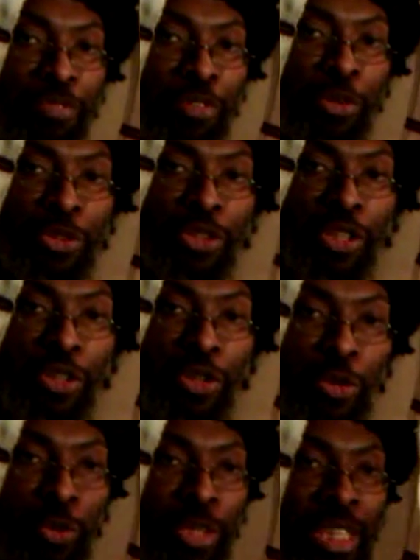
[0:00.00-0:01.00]
1
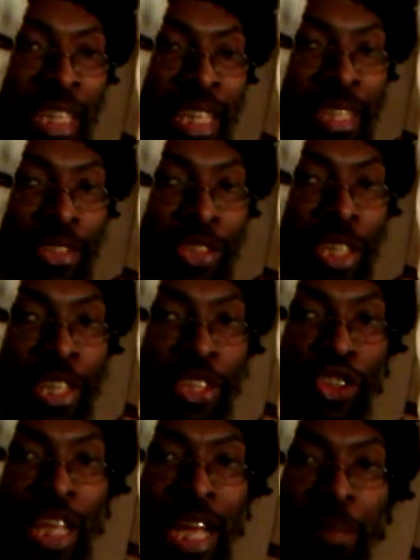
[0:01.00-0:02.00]
Corinthians
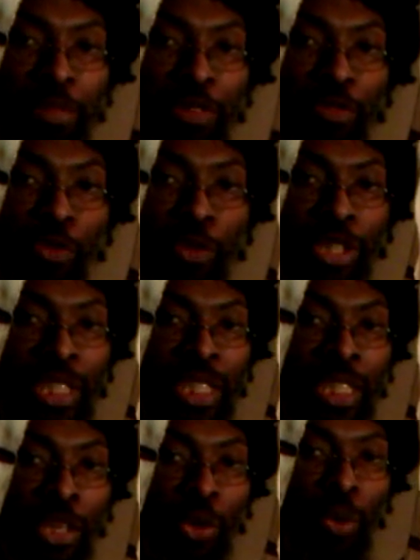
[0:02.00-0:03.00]
chapter
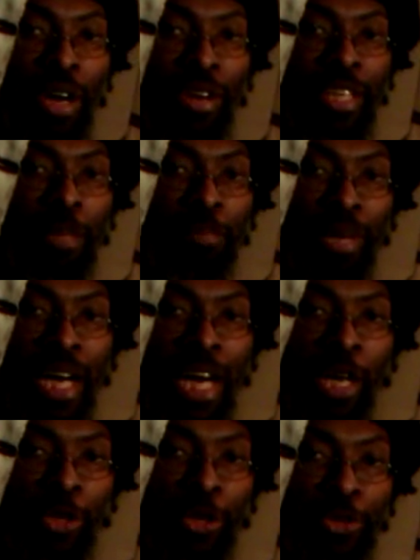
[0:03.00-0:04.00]
14, Hawari of
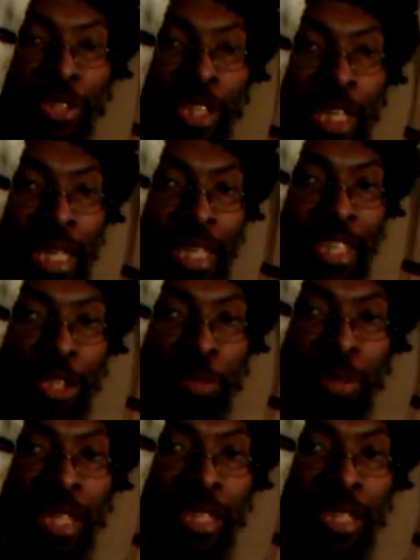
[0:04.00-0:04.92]
Alos, he speaks